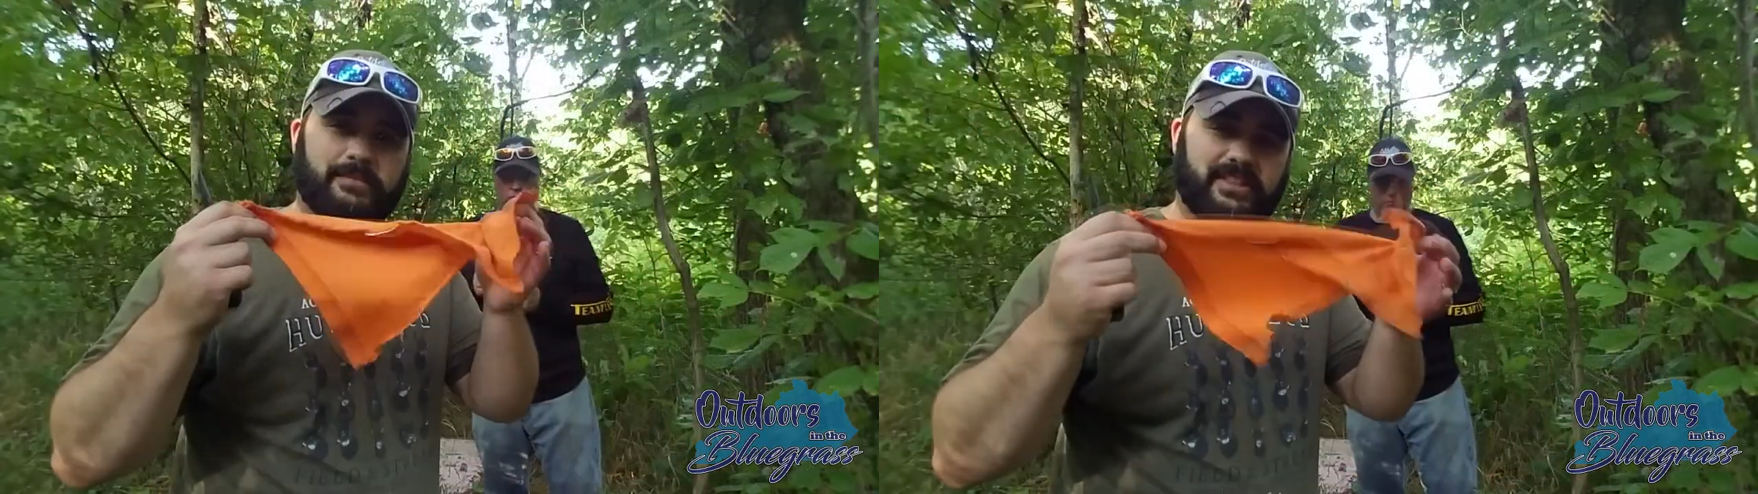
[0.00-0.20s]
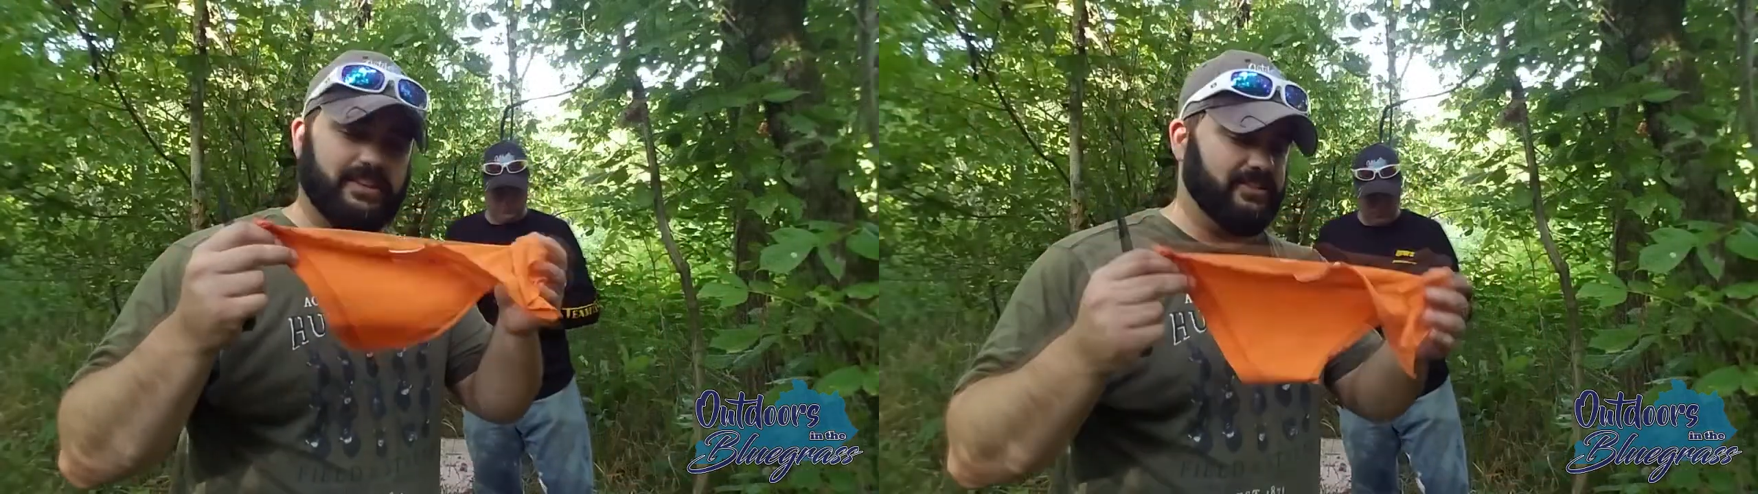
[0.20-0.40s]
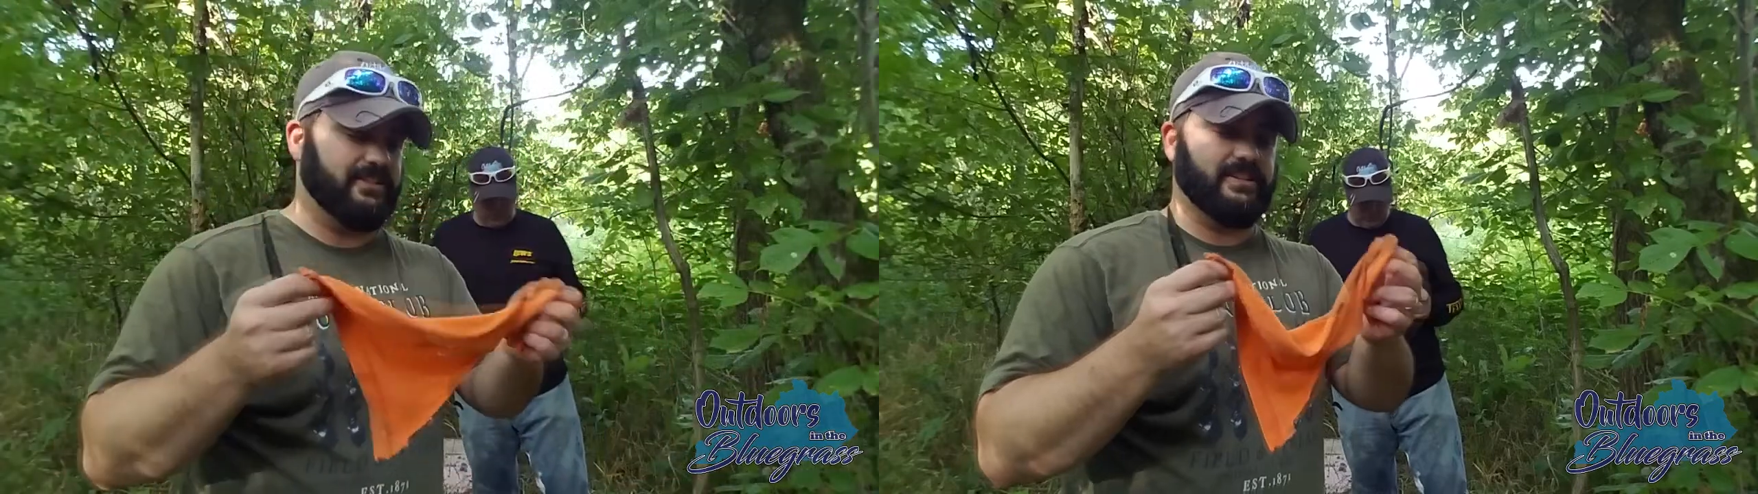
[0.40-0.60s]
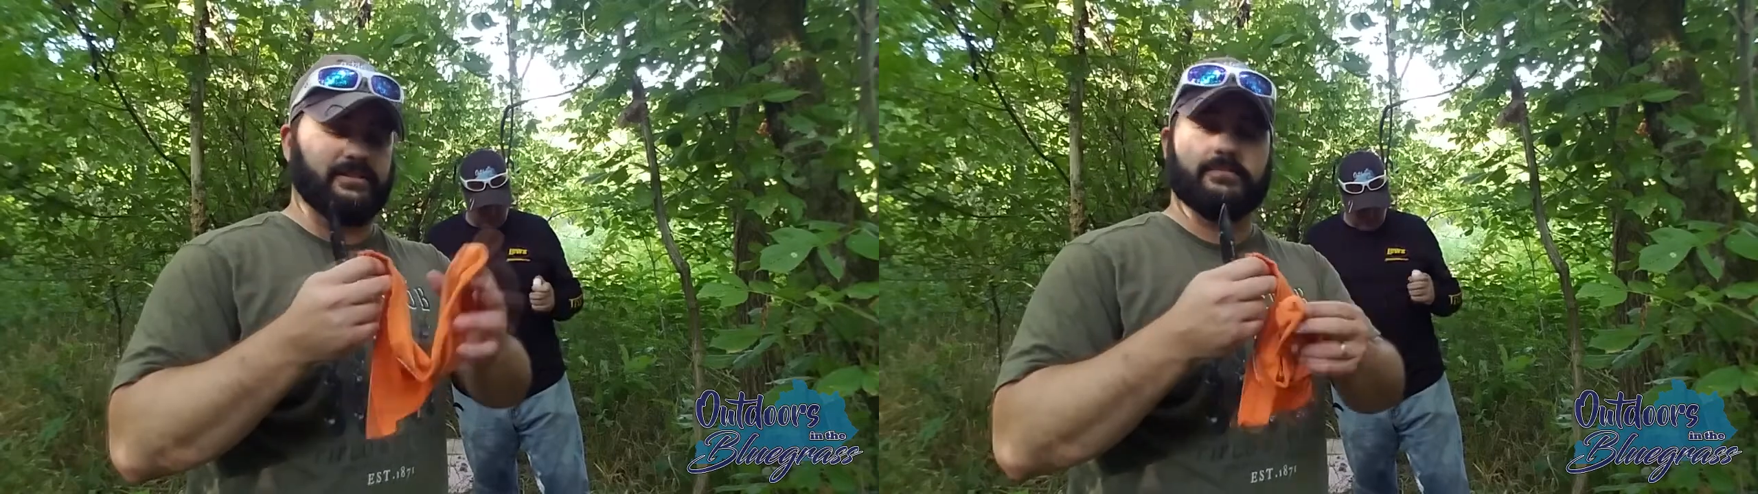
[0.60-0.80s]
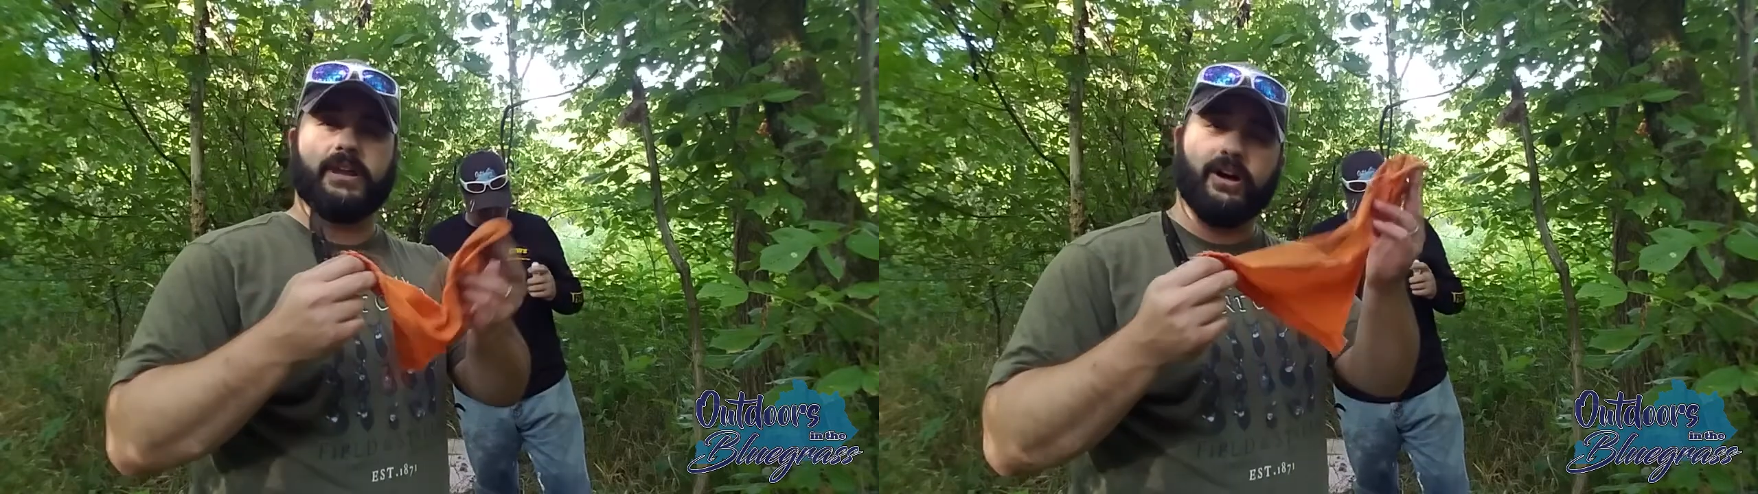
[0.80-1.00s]
of this,
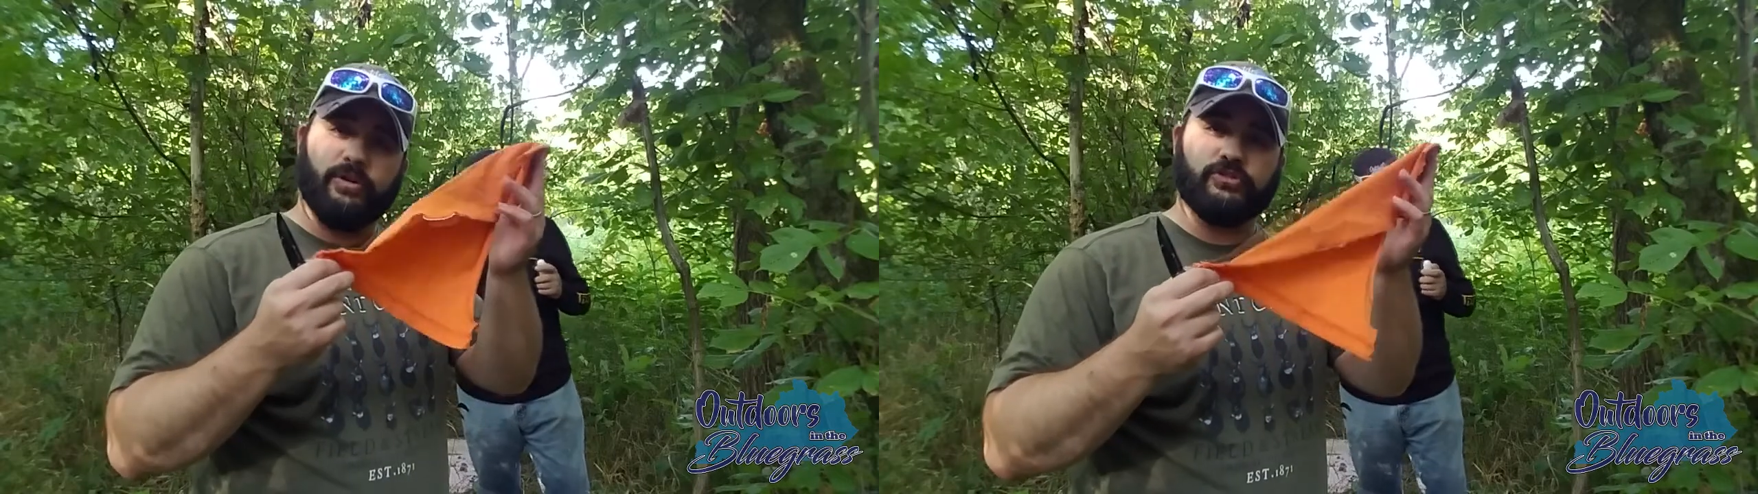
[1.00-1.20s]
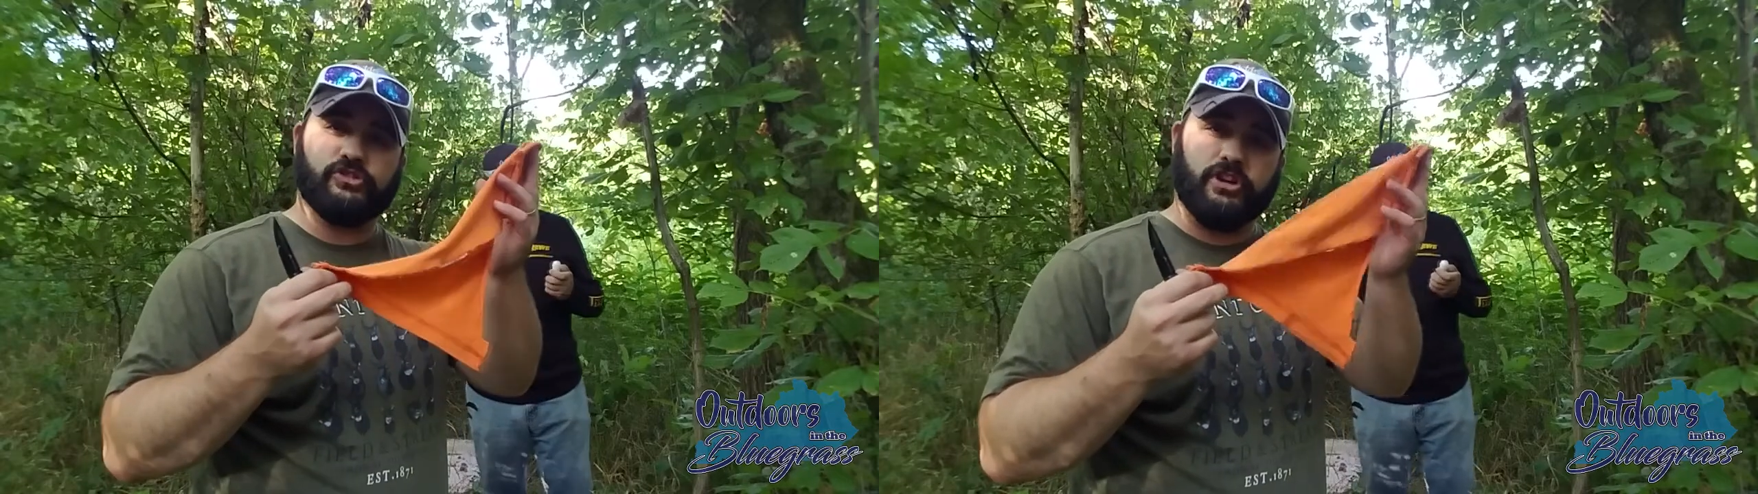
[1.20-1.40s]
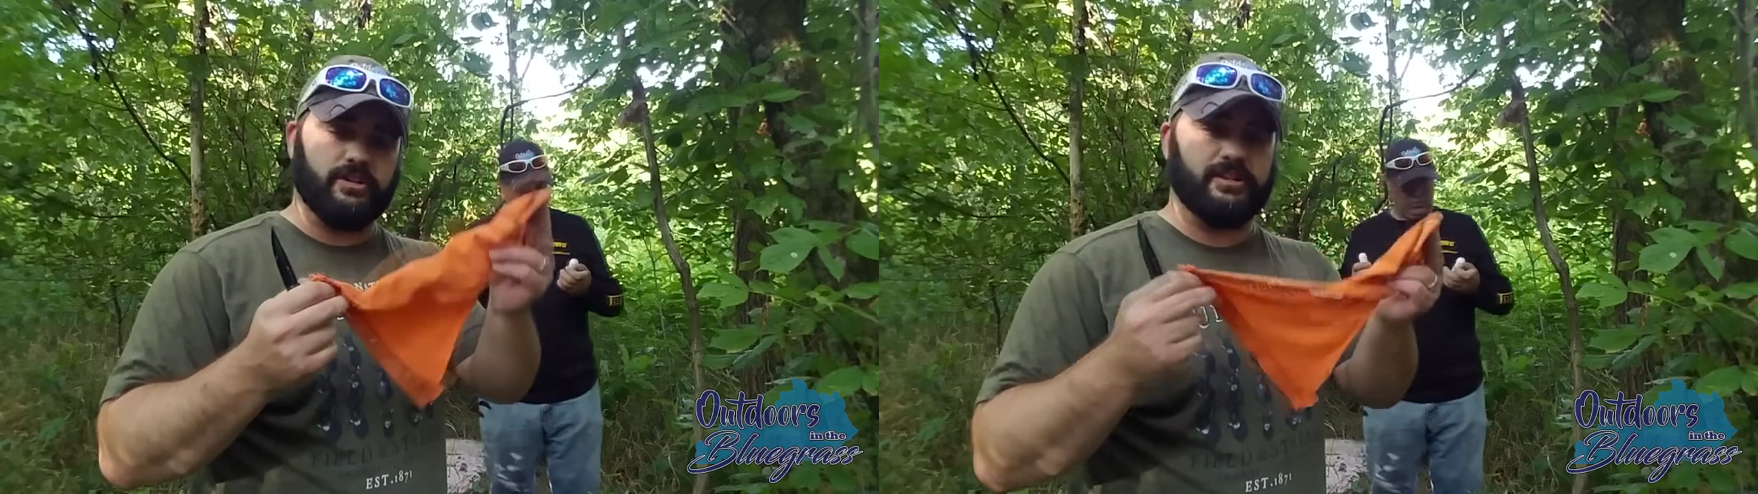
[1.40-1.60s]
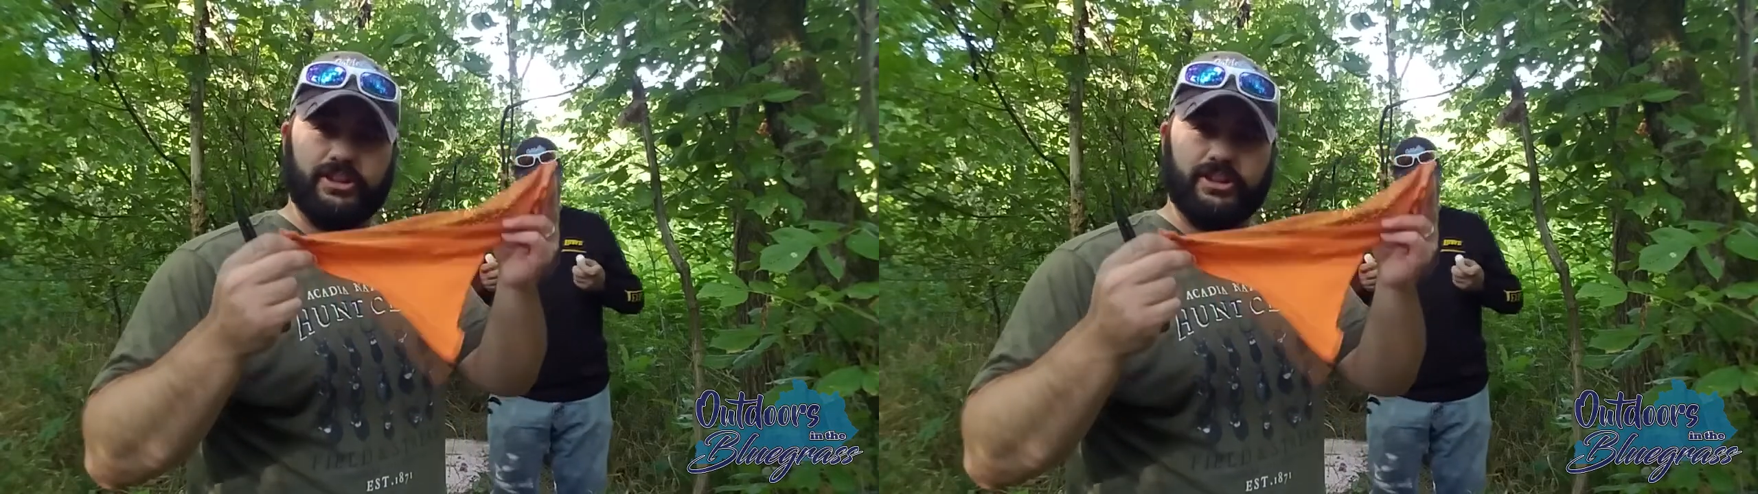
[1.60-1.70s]
my old shirt,